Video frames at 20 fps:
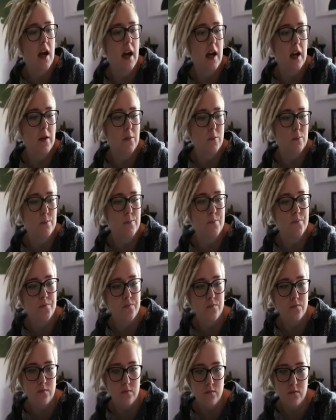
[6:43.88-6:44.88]
And
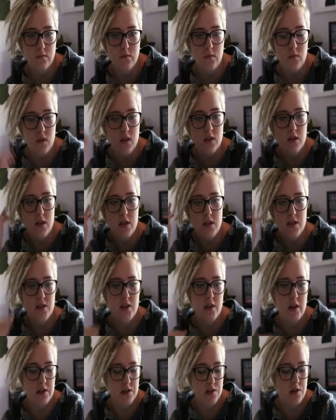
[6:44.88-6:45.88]

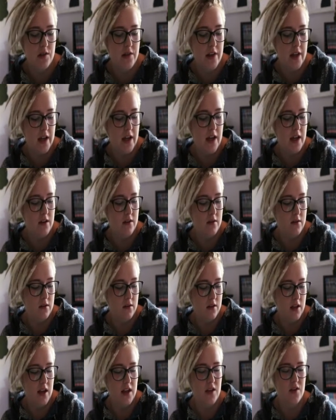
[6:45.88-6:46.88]
so I do that, and
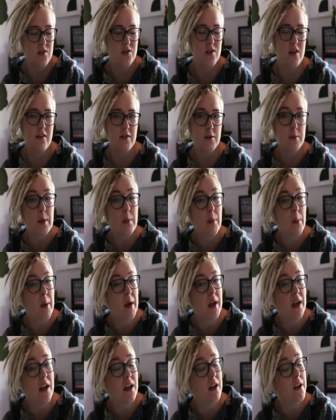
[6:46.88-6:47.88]
yeah, you do have to be
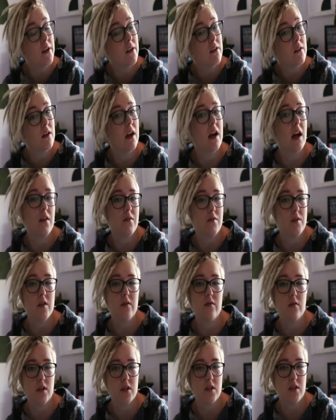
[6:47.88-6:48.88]
prepared after
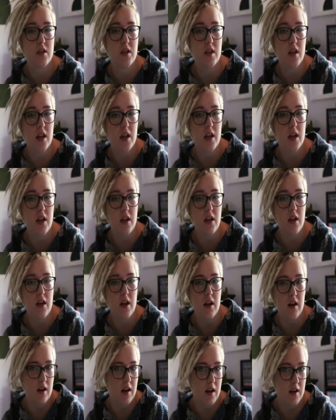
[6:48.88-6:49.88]
you've washed your hair
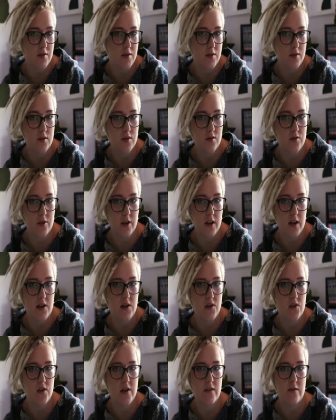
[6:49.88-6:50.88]
and after it's
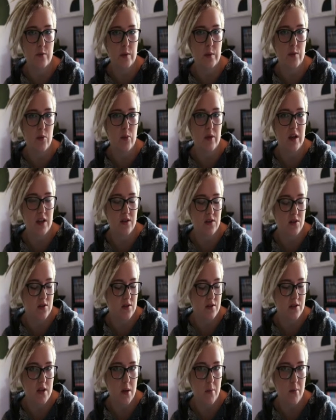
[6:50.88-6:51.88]
dried. You do have to be prepared to
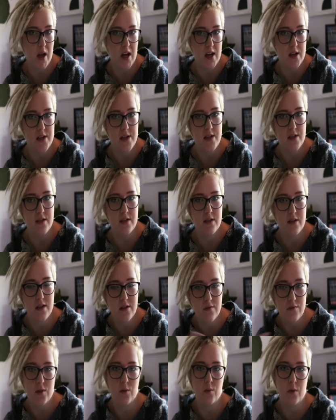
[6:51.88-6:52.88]
do some maintenance
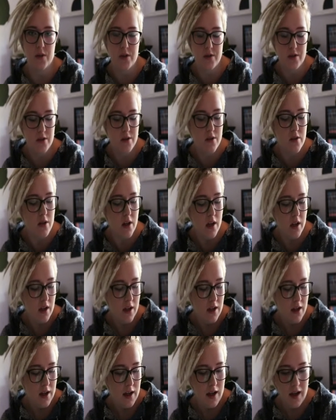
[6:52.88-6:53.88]
if you want to,
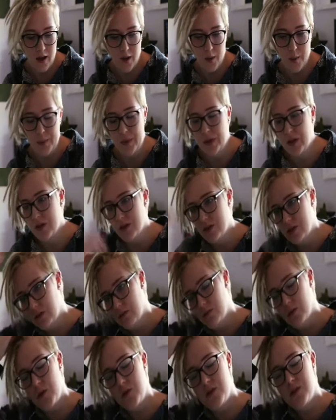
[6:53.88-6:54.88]
because
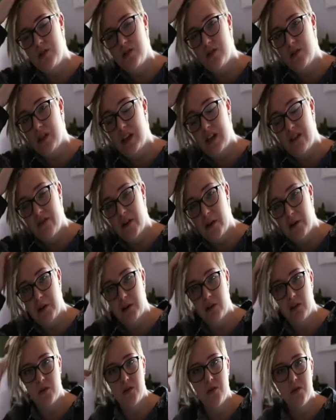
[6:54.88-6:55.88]
your roots do get
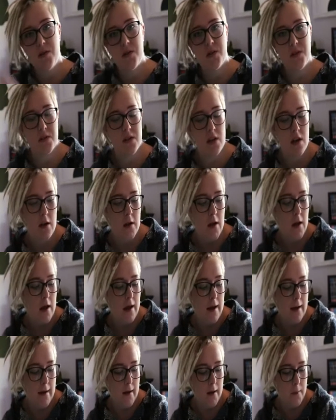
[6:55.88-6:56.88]
very loose
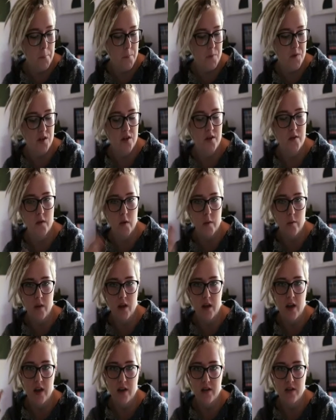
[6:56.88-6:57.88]
just from
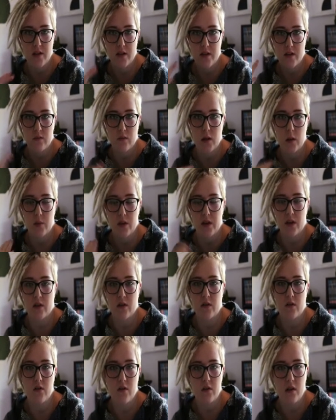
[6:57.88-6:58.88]
the excess
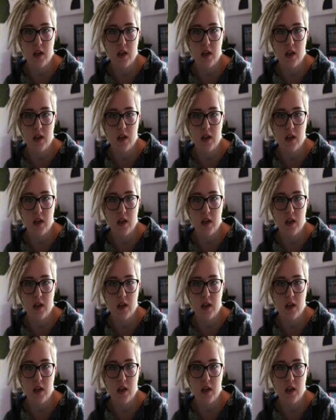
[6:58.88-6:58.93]
rubbing,